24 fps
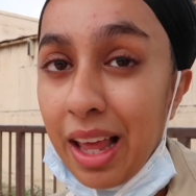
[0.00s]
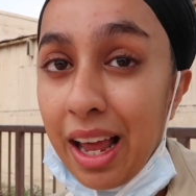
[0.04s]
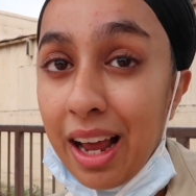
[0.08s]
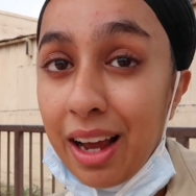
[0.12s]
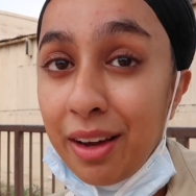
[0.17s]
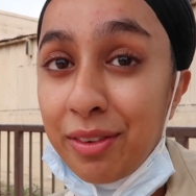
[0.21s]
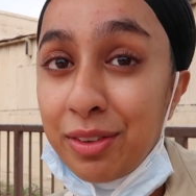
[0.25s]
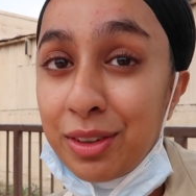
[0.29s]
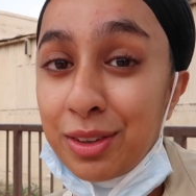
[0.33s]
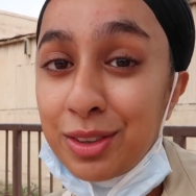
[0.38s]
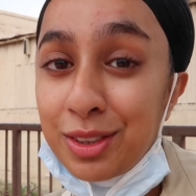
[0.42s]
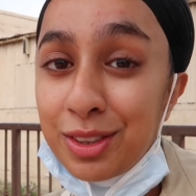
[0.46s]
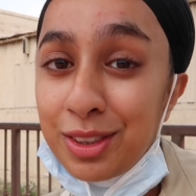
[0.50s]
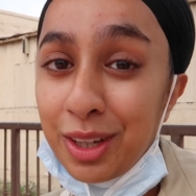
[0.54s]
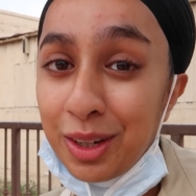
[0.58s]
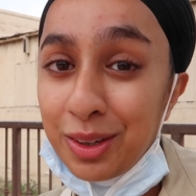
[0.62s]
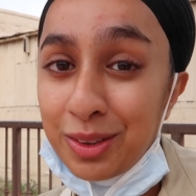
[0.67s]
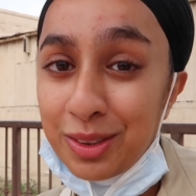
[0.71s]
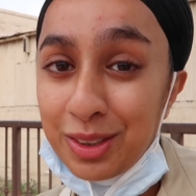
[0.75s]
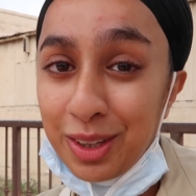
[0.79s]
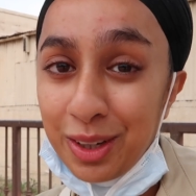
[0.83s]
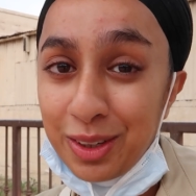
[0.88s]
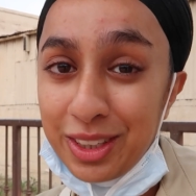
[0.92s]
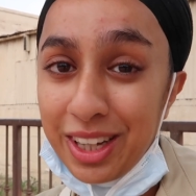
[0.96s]
I feel so
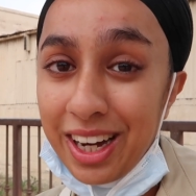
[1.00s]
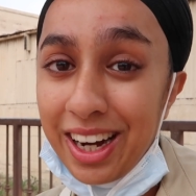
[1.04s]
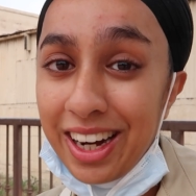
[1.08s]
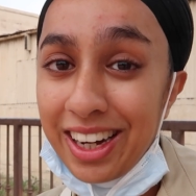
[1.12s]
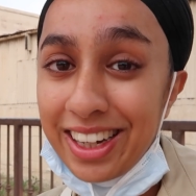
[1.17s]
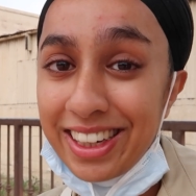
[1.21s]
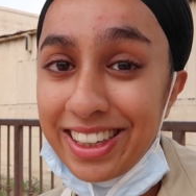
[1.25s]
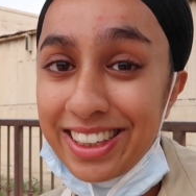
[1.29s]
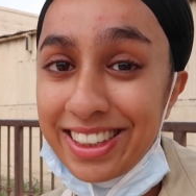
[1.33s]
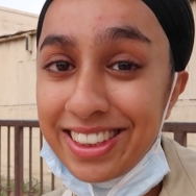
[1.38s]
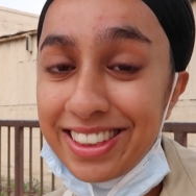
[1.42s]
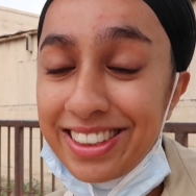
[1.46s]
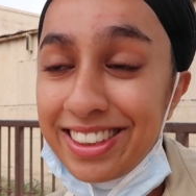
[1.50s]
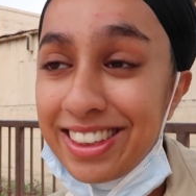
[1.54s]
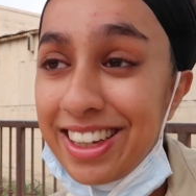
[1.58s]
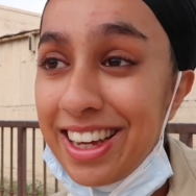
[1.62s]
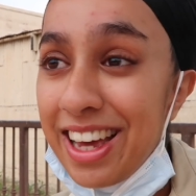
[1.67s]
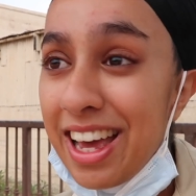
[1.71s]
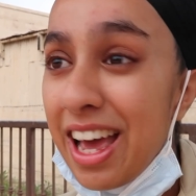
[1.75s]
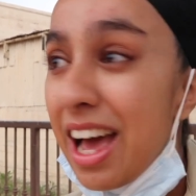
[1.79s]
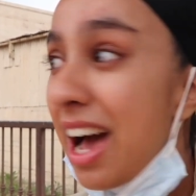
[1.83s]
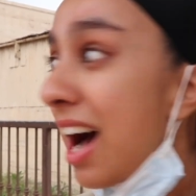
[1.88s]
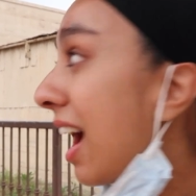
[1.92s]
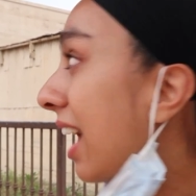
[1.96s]
so tired
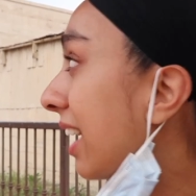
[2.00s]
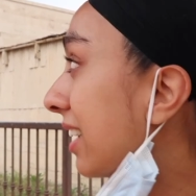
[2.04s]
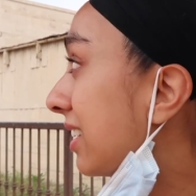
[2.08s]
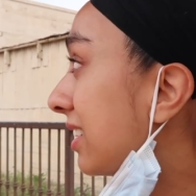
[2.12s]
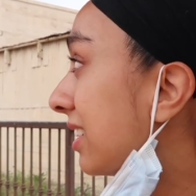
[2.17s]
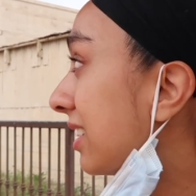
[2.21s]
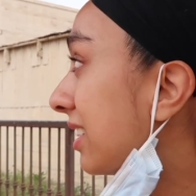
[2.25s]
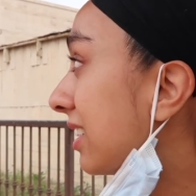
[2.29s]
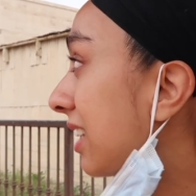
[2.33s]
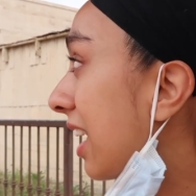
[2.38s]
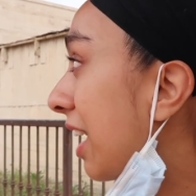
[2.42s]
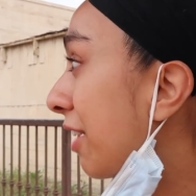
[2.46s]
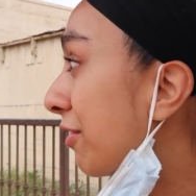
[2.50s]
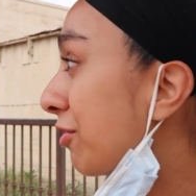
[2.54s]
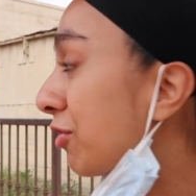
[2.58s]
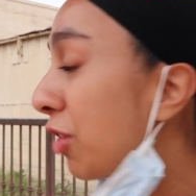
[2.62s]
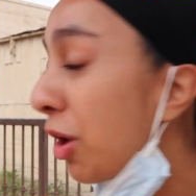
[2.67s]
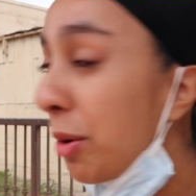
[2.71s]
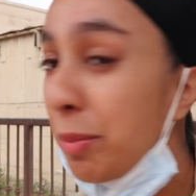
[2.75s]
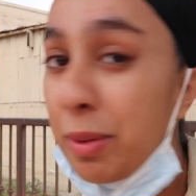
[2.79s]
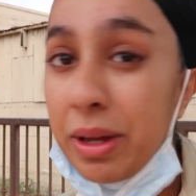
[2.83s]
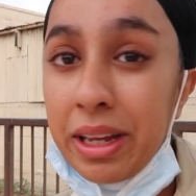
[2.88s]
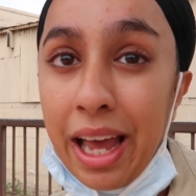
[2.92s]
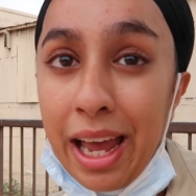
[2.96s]
I just have
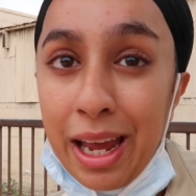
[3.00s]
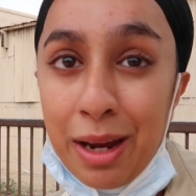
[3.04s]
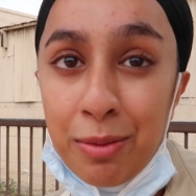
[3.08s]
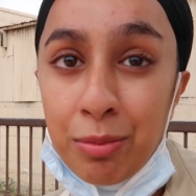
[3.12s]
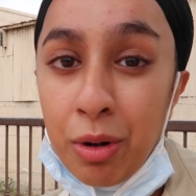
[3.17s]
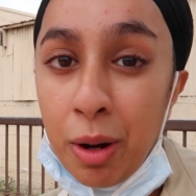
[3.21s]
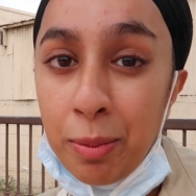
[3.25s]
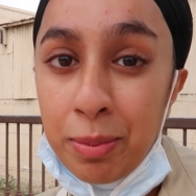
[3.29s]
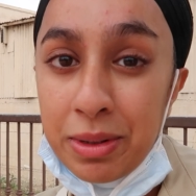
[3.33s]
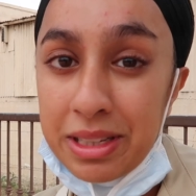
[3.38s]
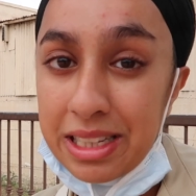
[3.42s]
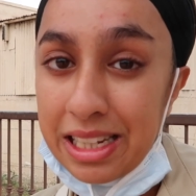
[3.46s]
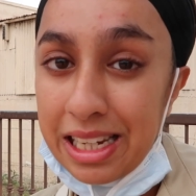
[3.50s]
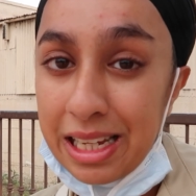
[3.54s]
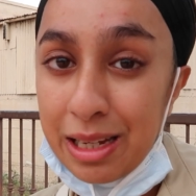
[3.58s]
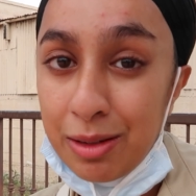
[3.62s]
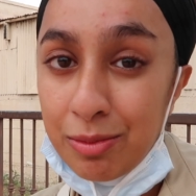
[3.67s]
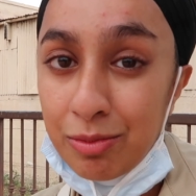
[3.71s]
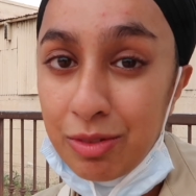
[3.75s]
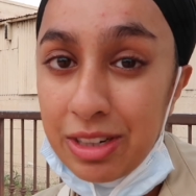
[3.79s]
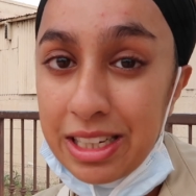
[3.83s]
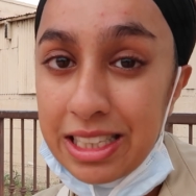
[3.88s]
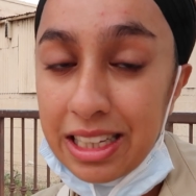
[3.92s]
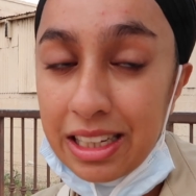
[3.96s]
not been getting proper
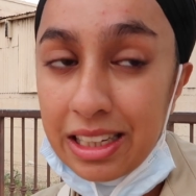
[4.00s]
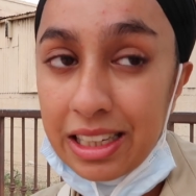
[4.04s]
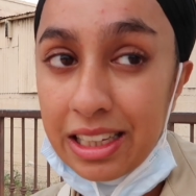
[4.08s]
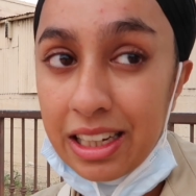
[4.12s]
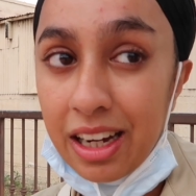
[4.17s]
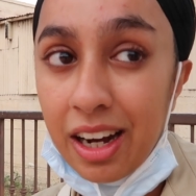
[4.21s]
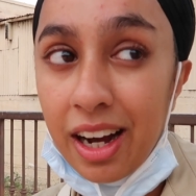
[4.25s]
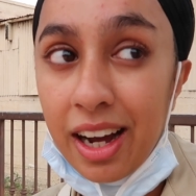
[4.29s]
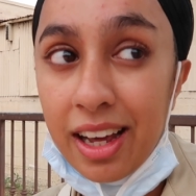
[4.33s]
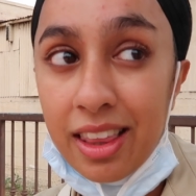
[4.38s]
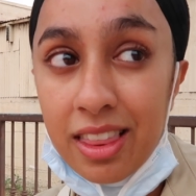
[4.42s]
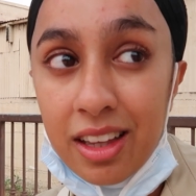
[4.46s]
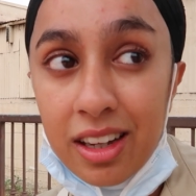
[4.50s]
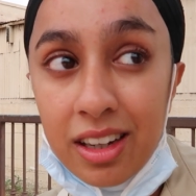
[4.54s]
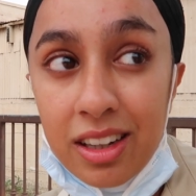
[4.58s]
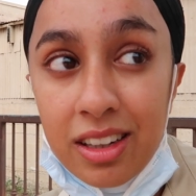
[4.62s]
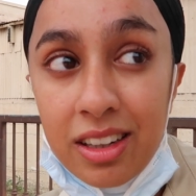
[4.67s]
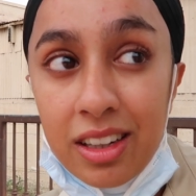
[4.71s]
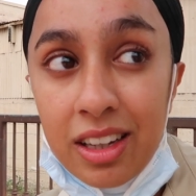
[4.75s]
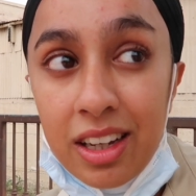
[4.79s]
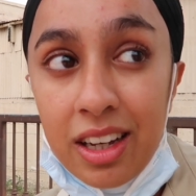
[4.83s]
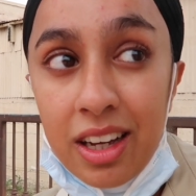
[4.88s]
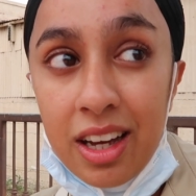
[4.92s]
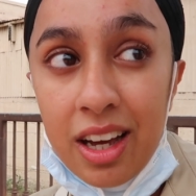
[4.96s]
sleep recently either
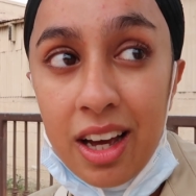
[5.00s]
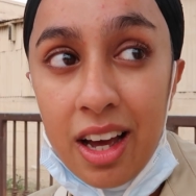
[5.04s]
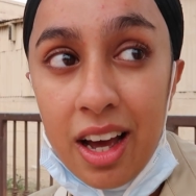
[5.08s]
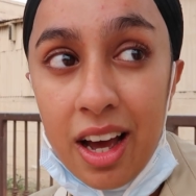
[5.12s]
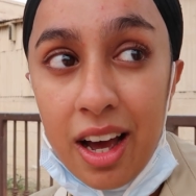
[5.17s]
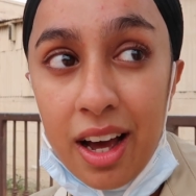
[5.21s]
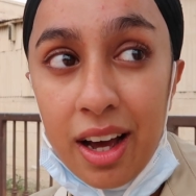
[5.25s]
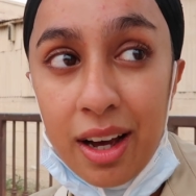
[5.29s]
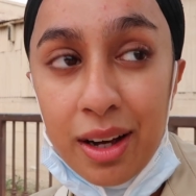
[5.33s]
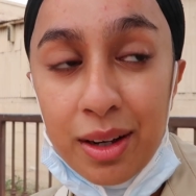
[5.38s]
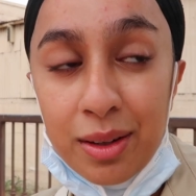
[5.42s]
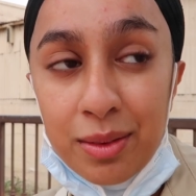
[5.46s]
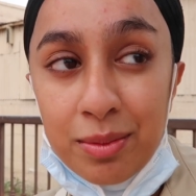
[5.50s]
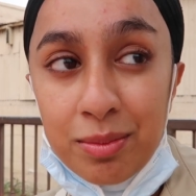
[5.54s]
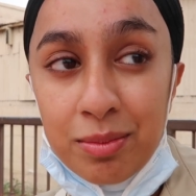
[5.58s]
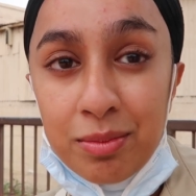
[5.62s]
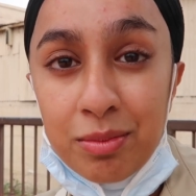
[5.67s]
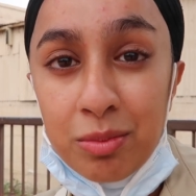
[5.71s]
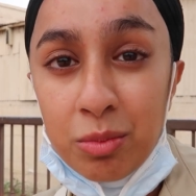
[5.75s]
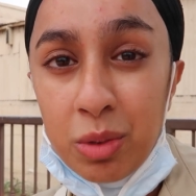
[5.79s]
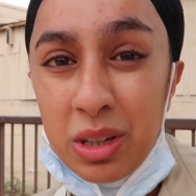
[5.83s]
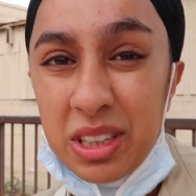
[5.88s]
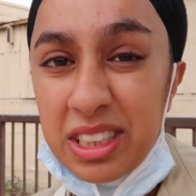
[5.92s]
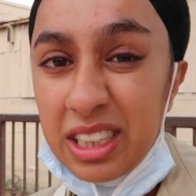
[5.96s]

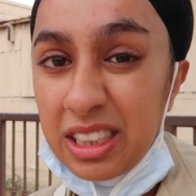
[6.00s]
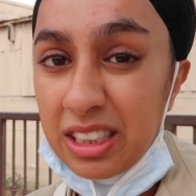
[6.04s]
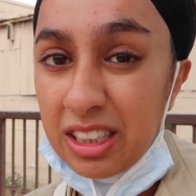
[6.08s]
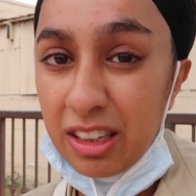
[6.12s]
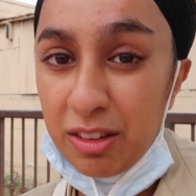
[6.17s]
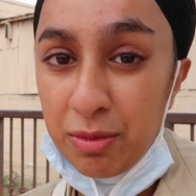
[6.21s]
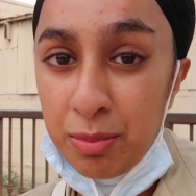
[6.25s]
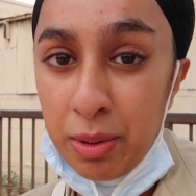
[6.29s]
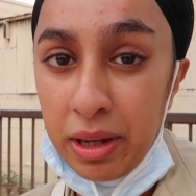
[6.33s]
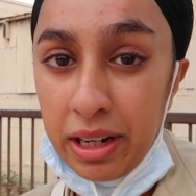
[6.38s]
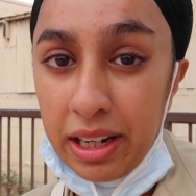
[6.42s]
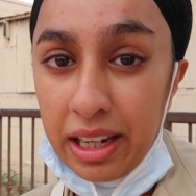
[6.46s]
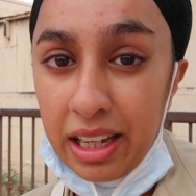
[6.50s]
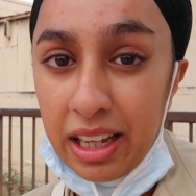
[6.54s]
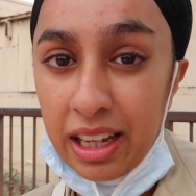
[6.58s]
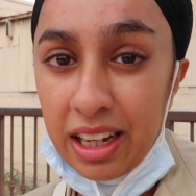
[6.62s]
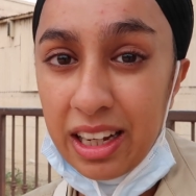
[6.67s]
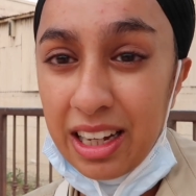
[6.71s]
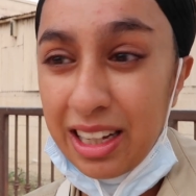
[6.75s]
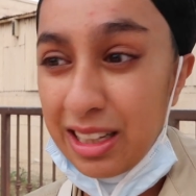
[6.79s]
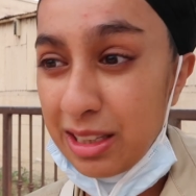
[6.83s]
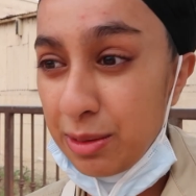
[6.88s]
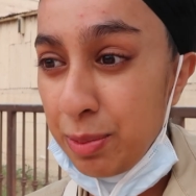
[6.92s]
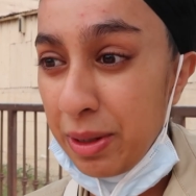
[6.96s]
um, well since I've been here
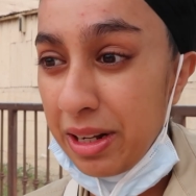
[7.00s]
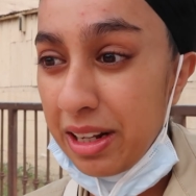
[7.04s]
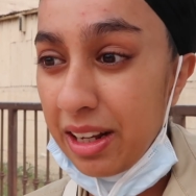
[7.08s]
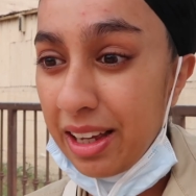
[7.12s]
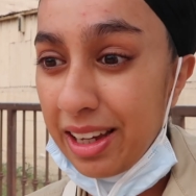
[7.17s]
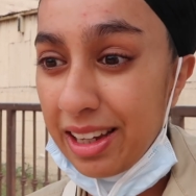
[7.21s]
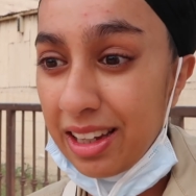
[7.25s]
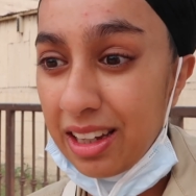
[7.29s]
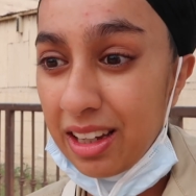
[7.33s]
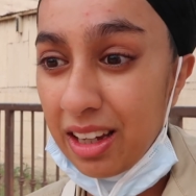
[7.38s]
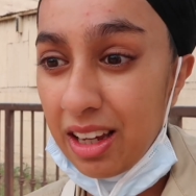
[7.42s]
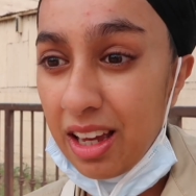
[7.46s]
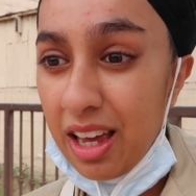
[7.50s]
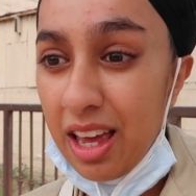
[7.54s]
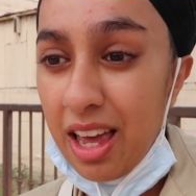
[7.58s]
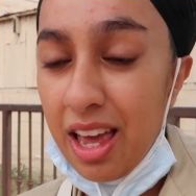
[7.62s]
it's been like